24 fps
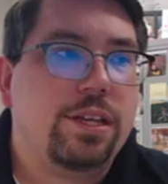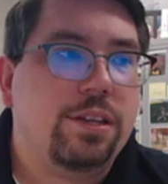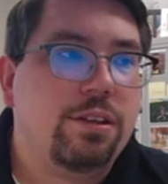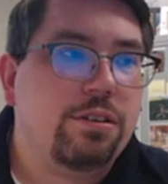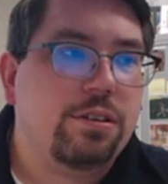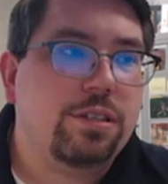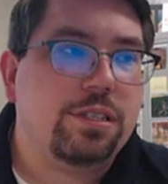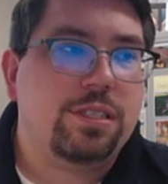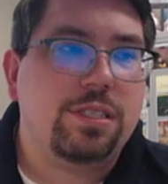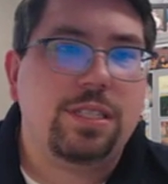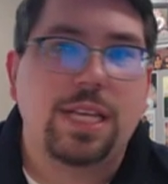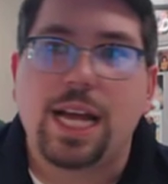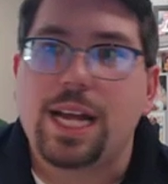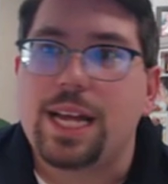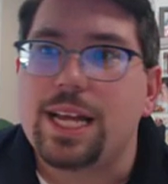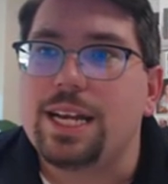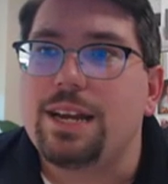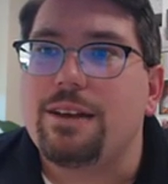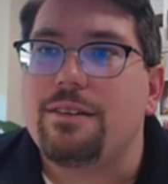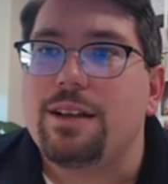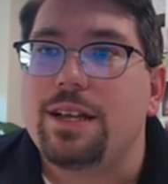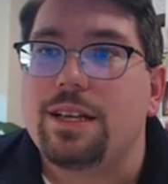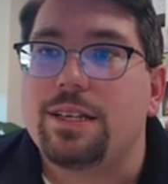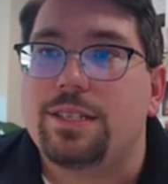your
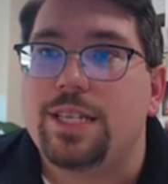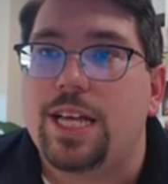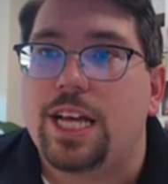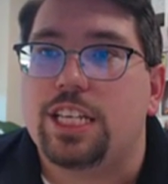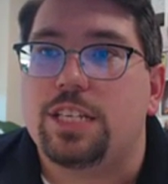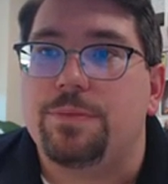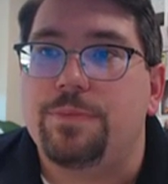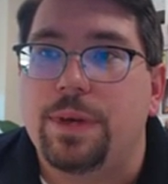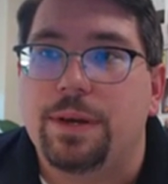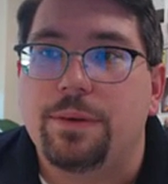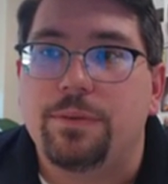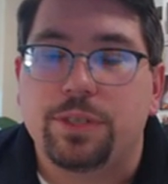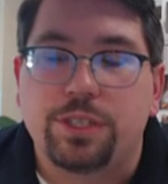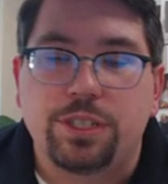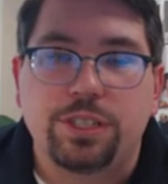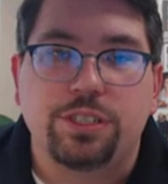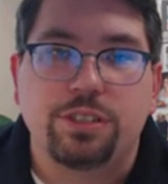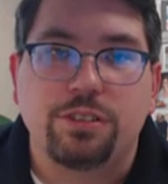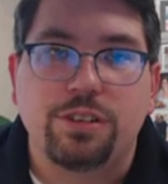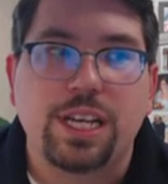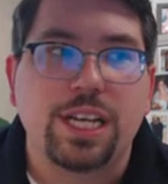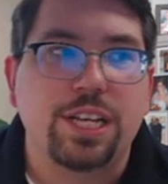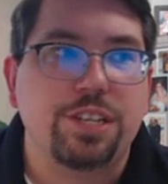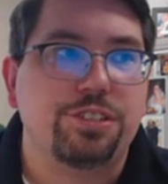secondary assessment, which
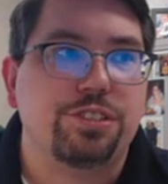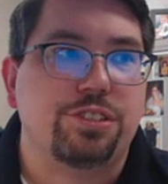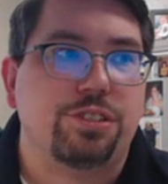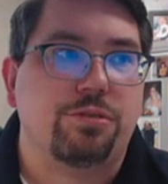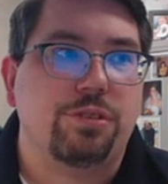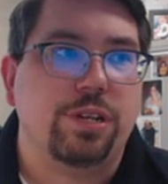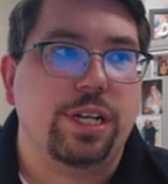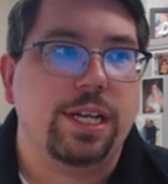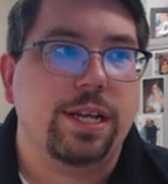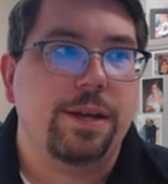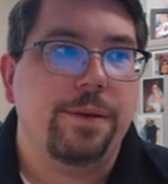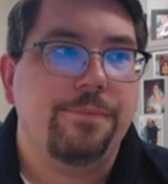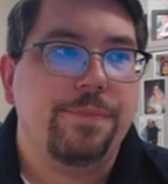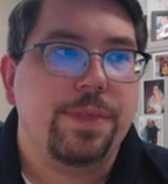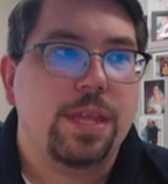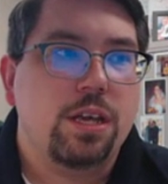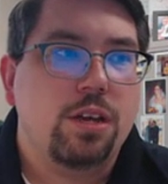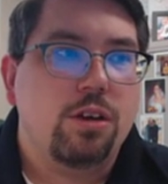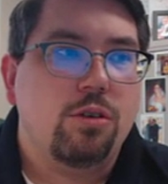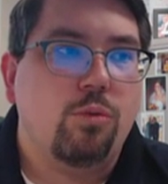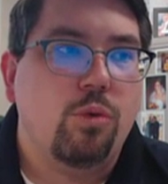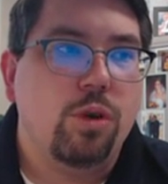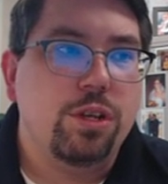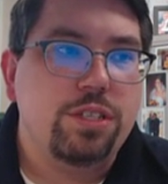is your history,
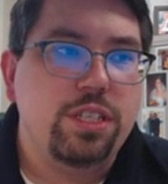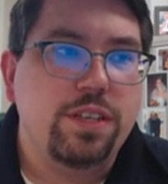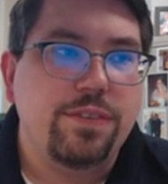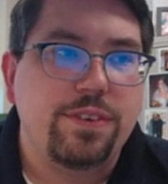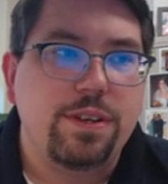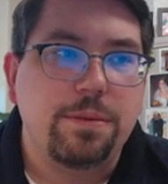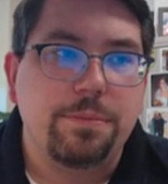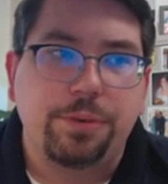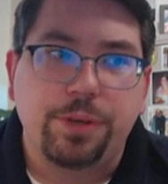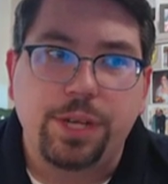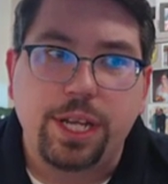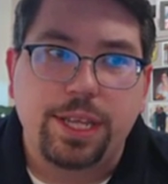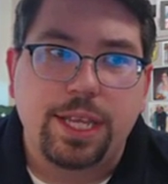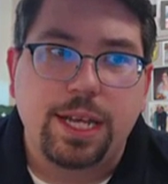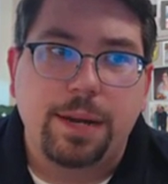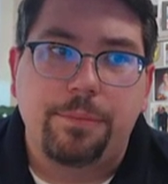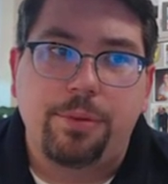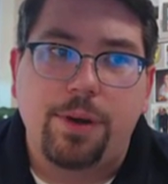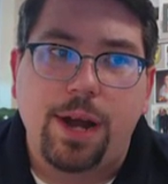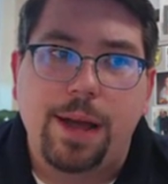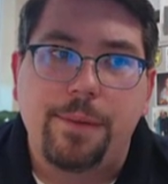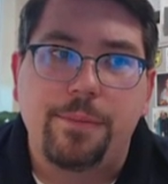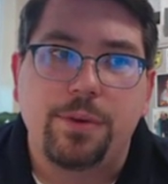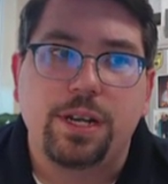once you've completed that
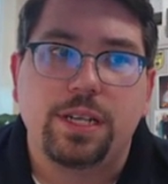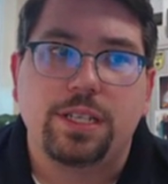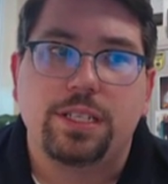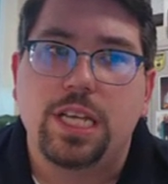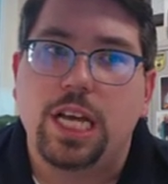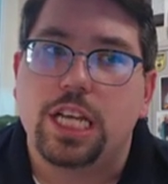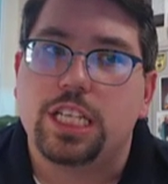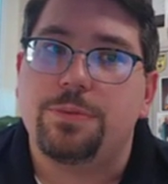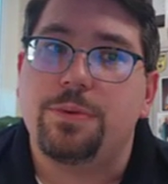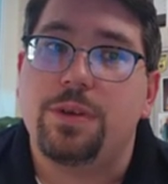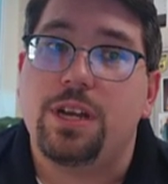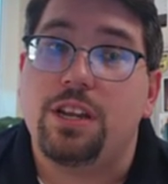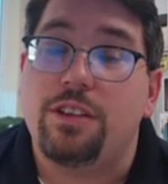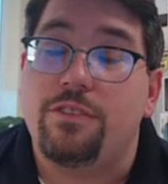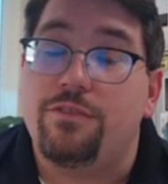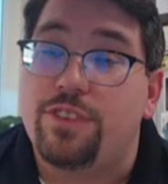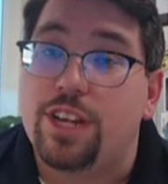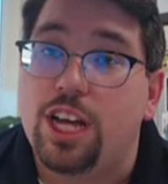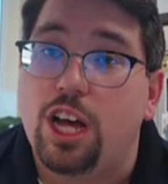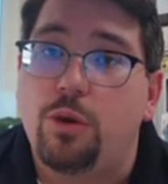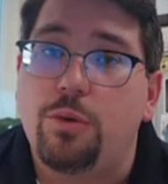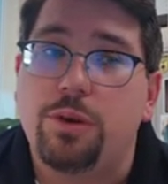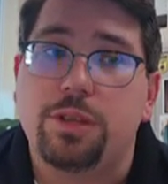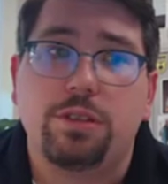primary assessment and you've
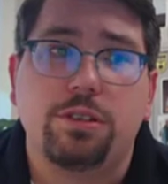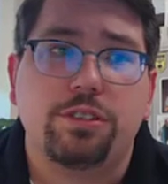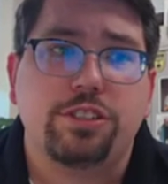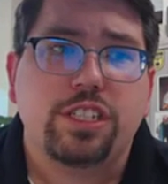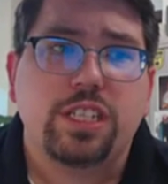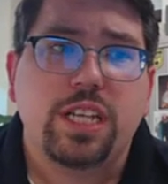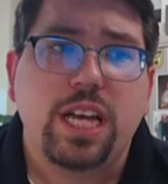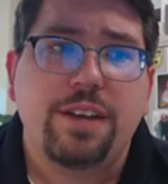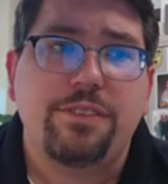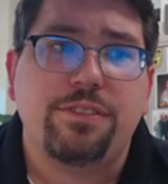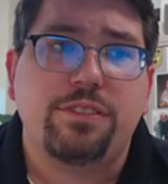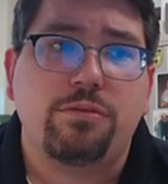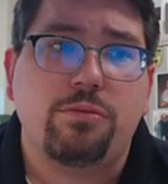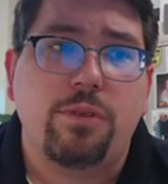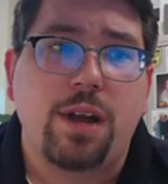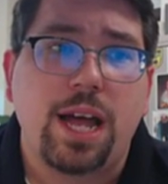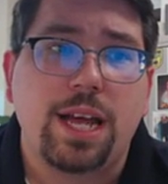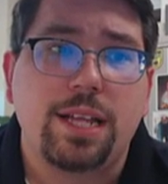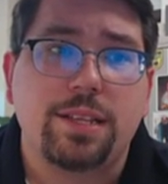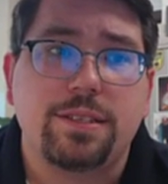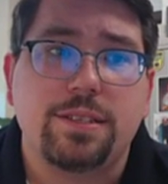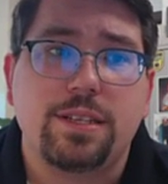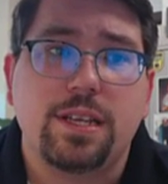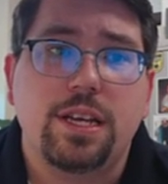dealt with those life
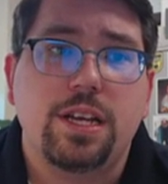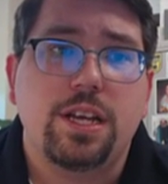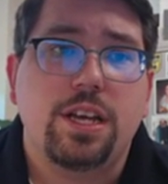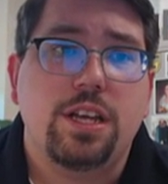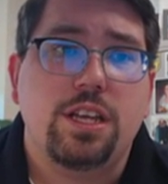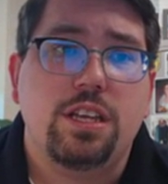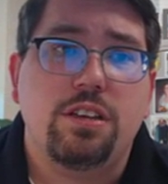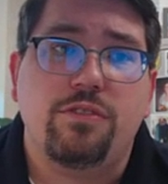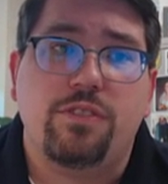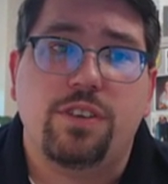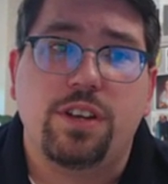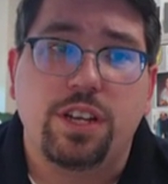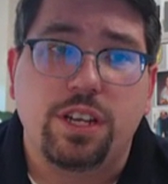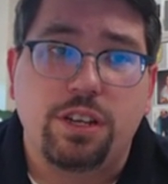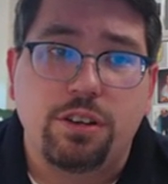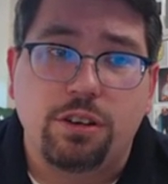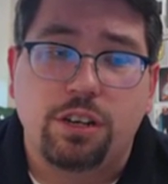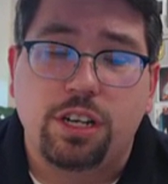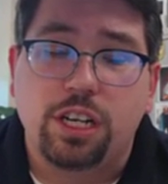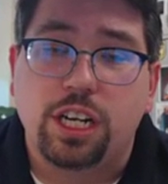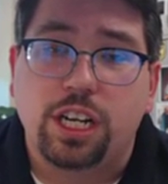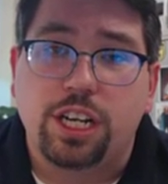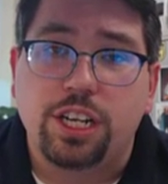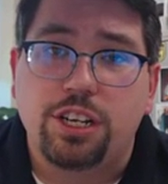threats, you are
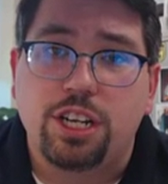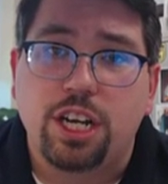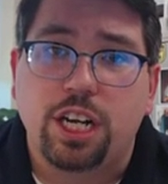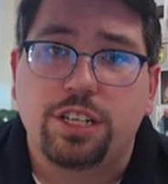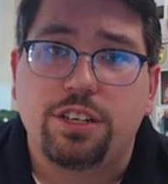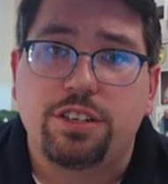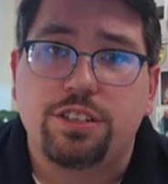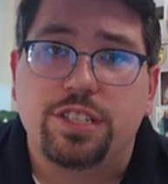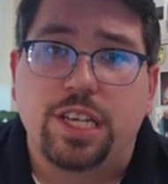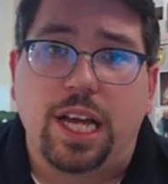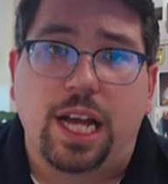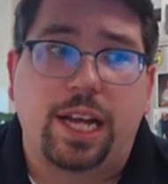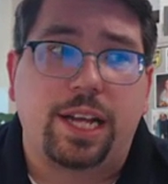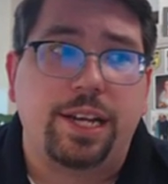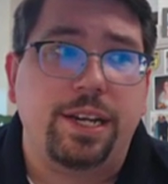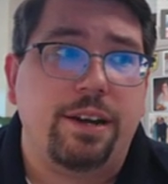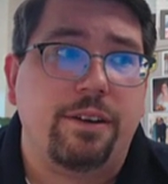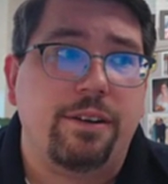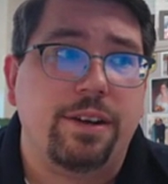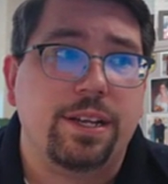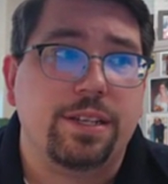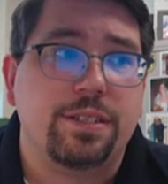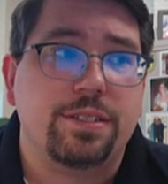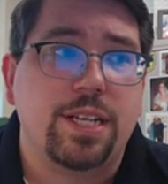going to conduct your
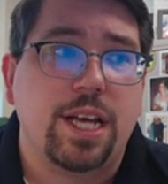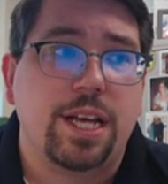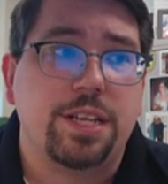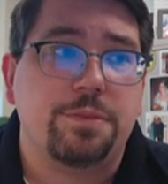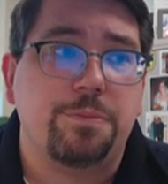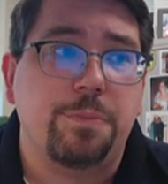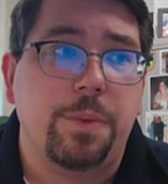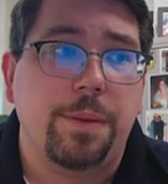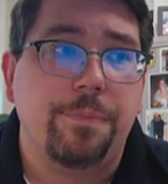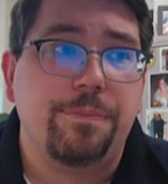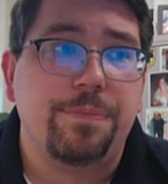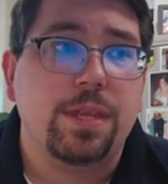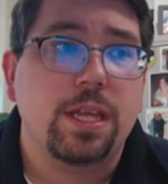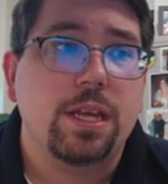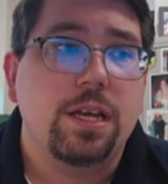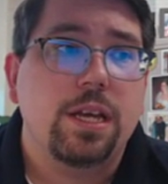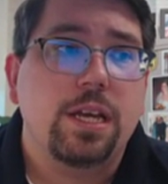secondary assessment.